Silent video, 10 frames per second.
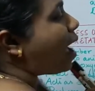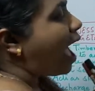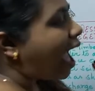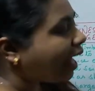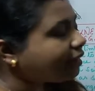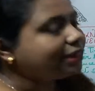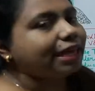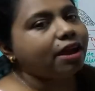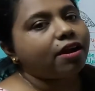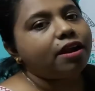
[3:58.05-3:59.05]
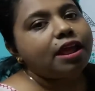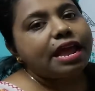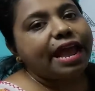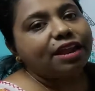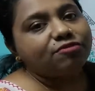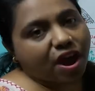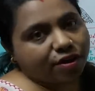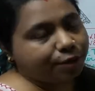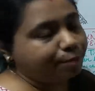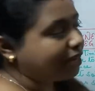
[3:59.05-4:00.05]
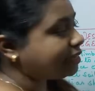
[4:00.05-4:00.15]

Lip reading: and their environment